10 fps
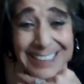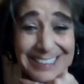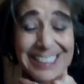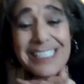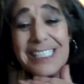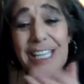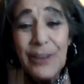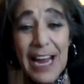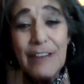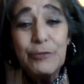That's
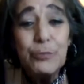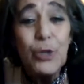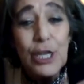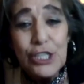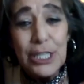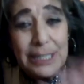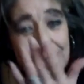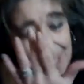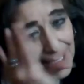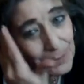another half project
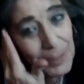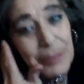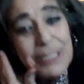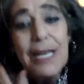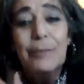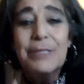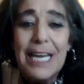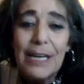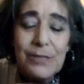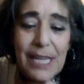that's done. Maybe
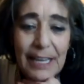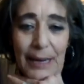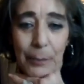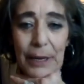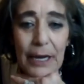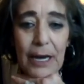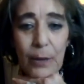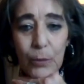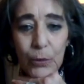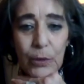someday I'll take that back
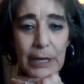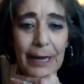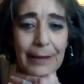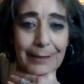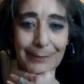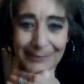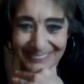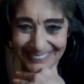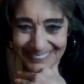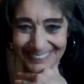out and we'll look at
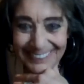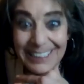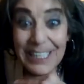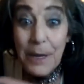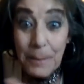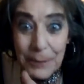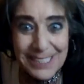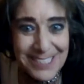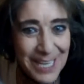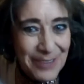them. But
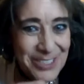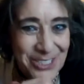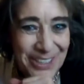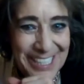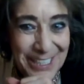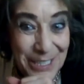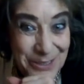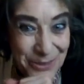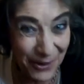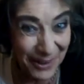it's time to start getting those
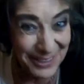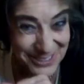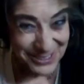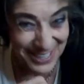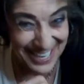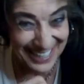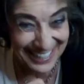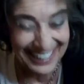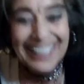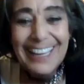gardens
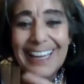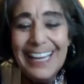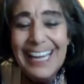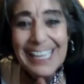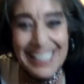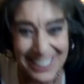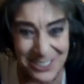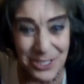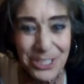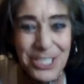ready. And
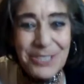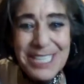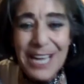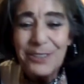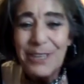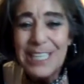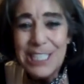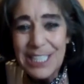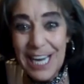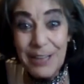here's a cute
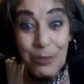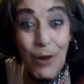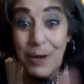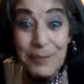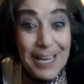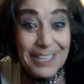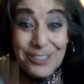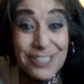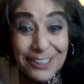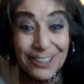decoration that I thought up
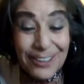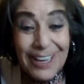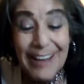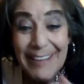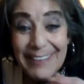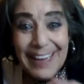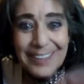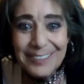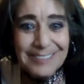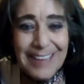last year. That
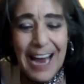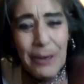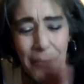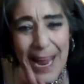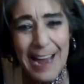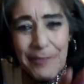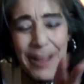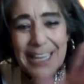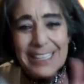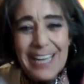I don't have
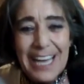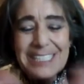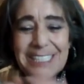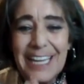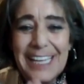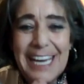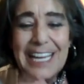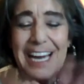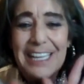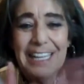like a nice, like any
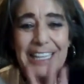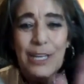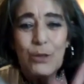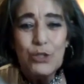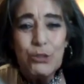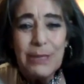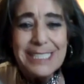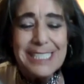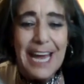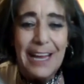kind of like little
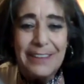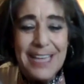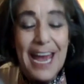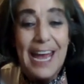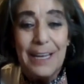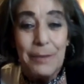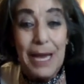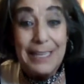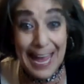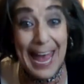trees to hang
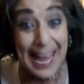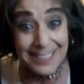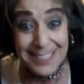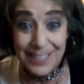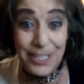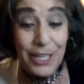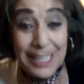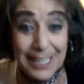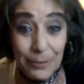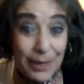eggs in.
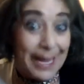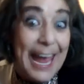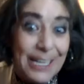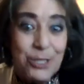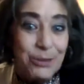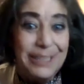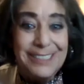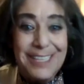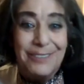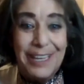Like egg
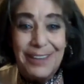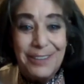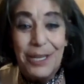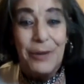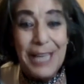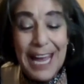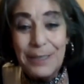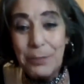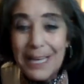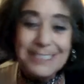trees that you
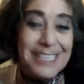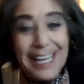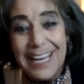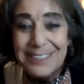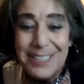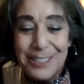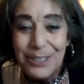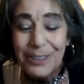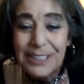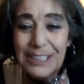hang plastic eggs in
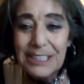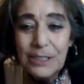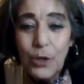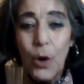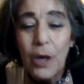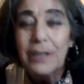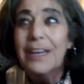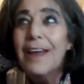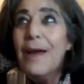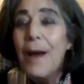your
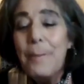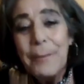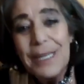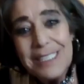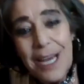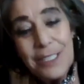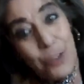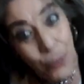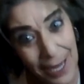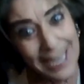garden. But so
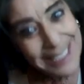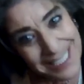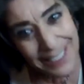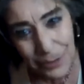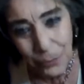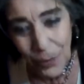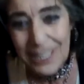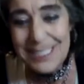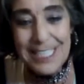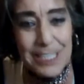what I did
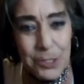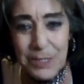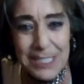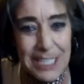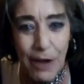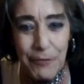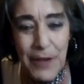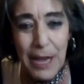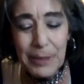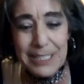was, and this was so
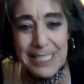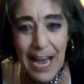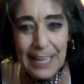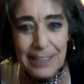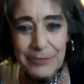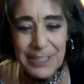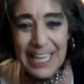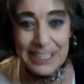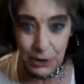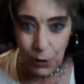fabulous. I live in
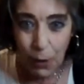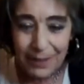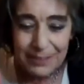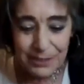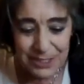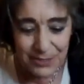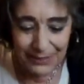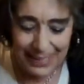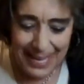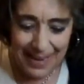like a condo, so I
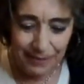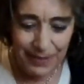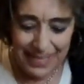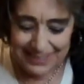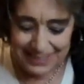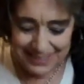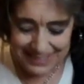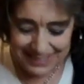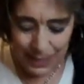only have like so